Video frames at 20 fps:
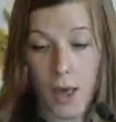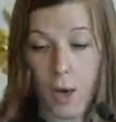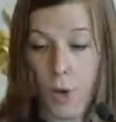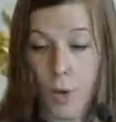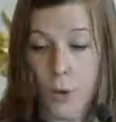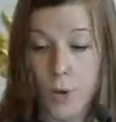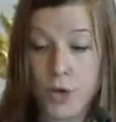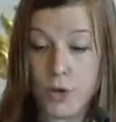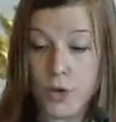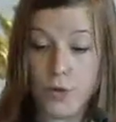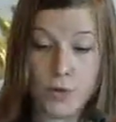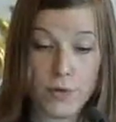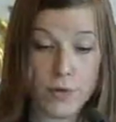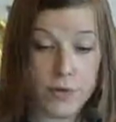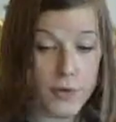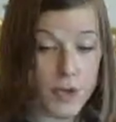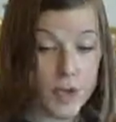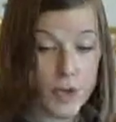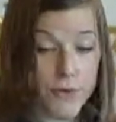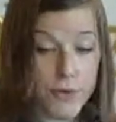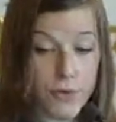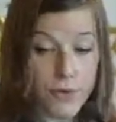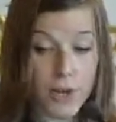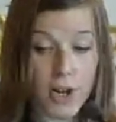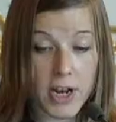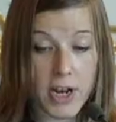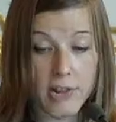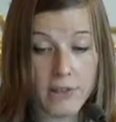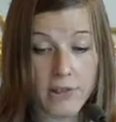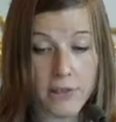We use
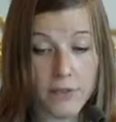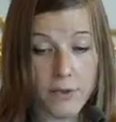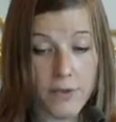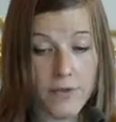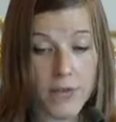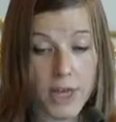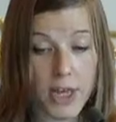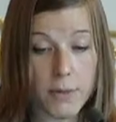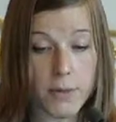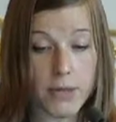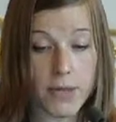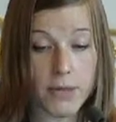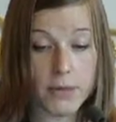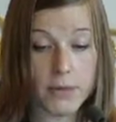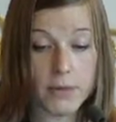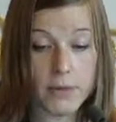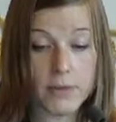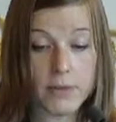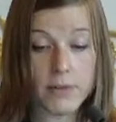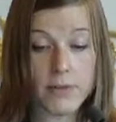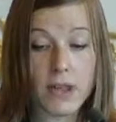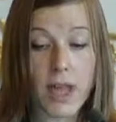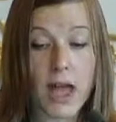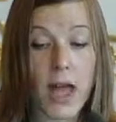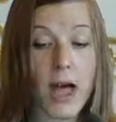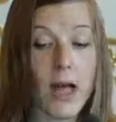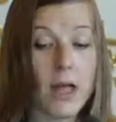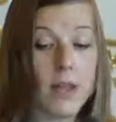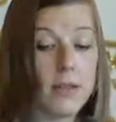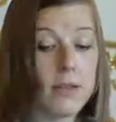different classes of chemicals,
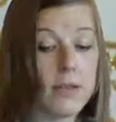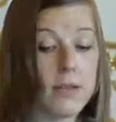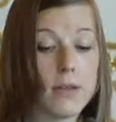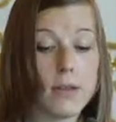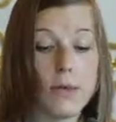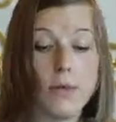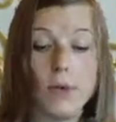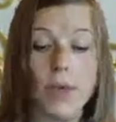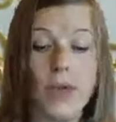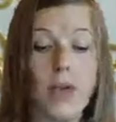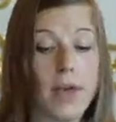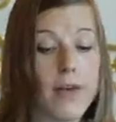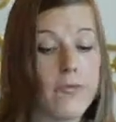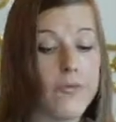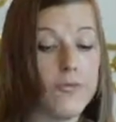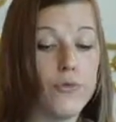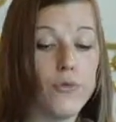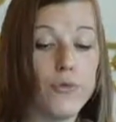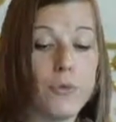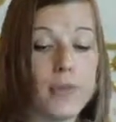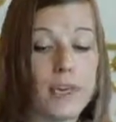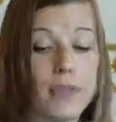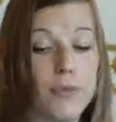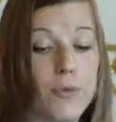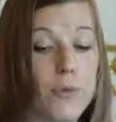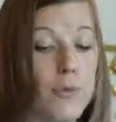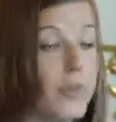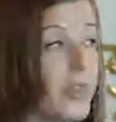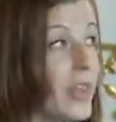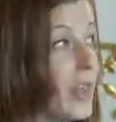and we have to mix
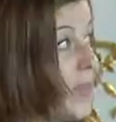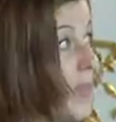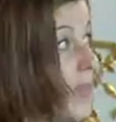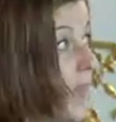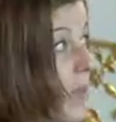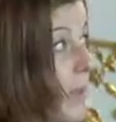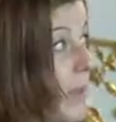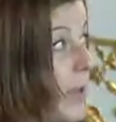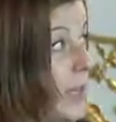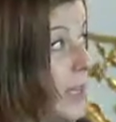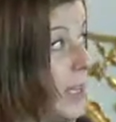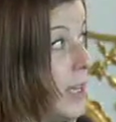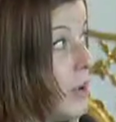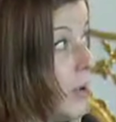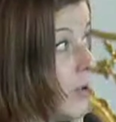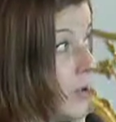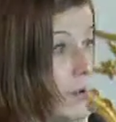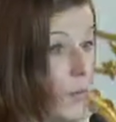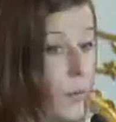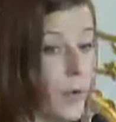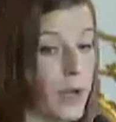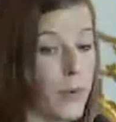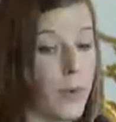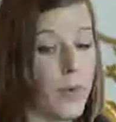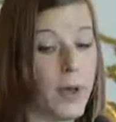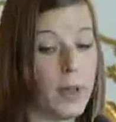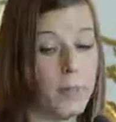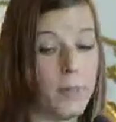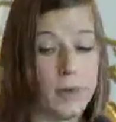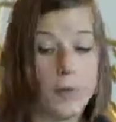those things depending on the
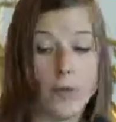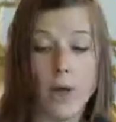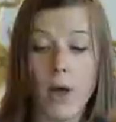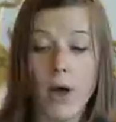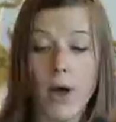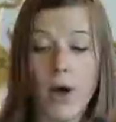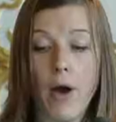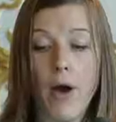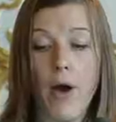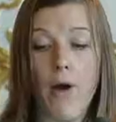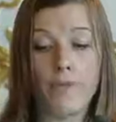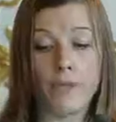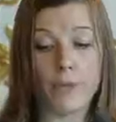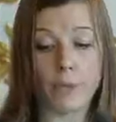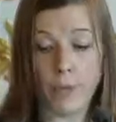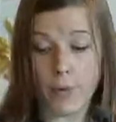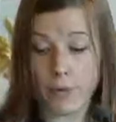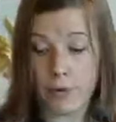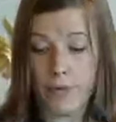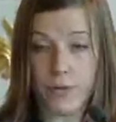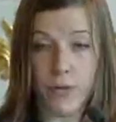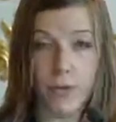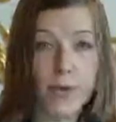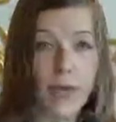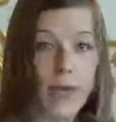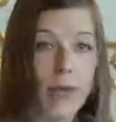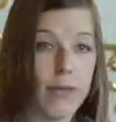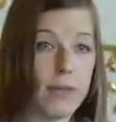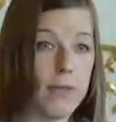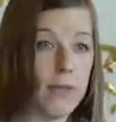requirement of the perfume
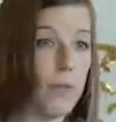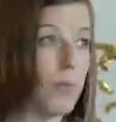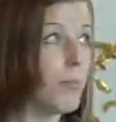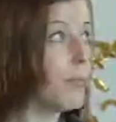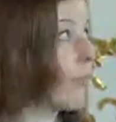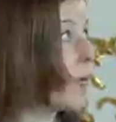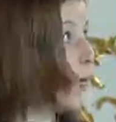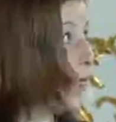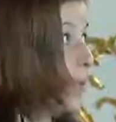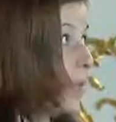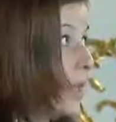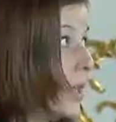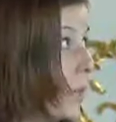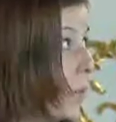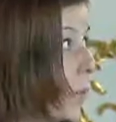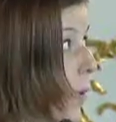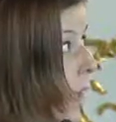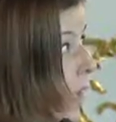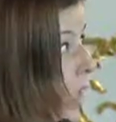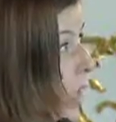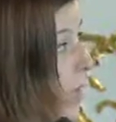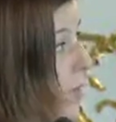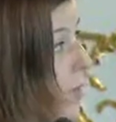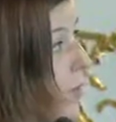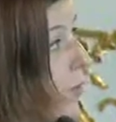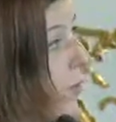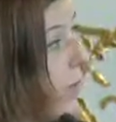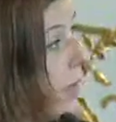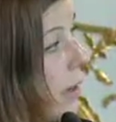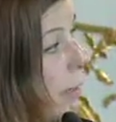and the product where it's
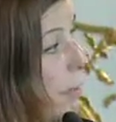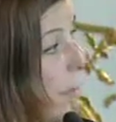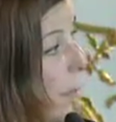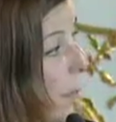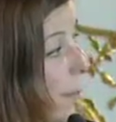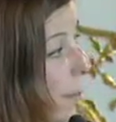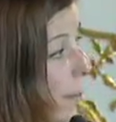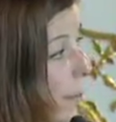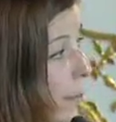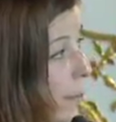gonna go.